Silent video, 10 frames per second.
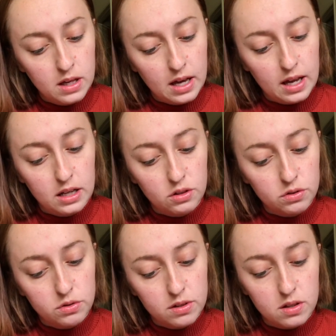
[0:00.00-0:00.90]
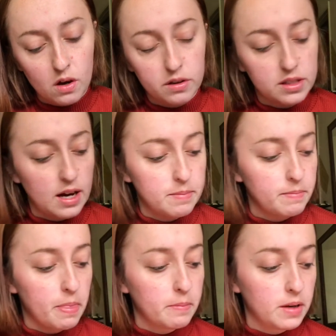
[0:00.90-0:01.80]
And I don't do this all the time,
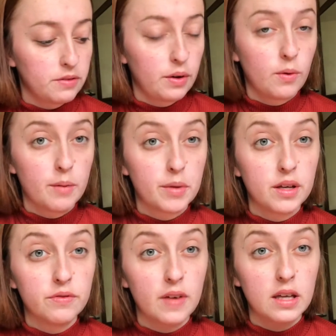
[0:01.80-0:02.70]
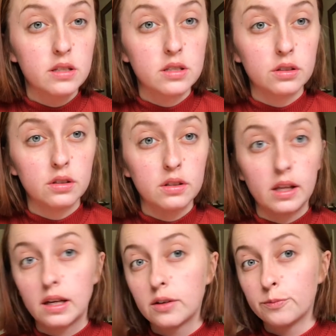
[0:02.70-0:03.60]
but if I want my face to look
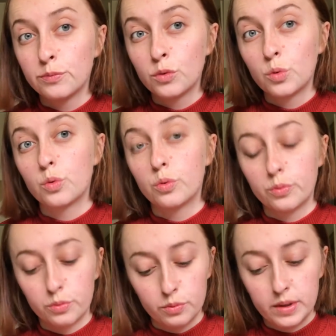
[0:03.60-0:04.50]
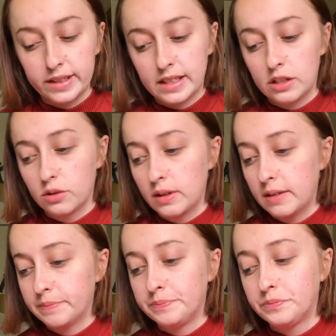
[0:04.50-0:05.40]
really dewy,
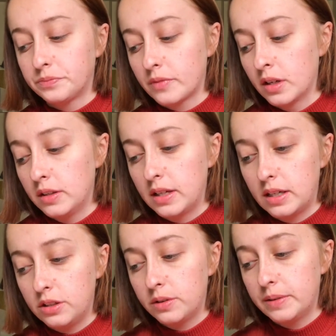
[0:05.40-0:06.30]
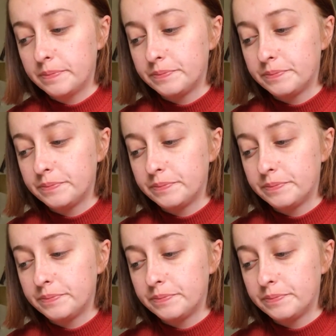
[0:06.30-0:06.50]
then I do it.